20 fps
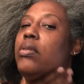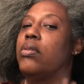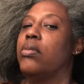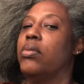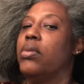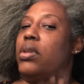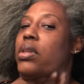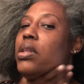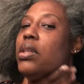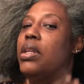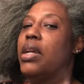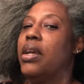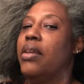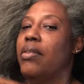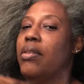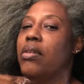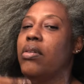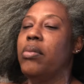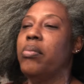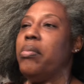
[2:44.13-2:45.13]
Do a nice
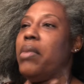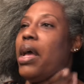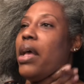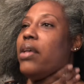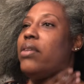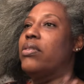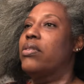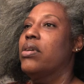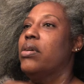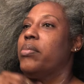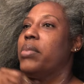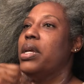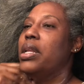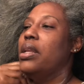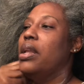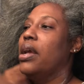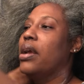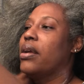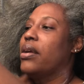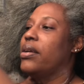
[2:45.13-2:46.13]
little mask on my
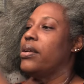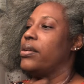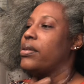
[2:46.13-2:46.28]
neck.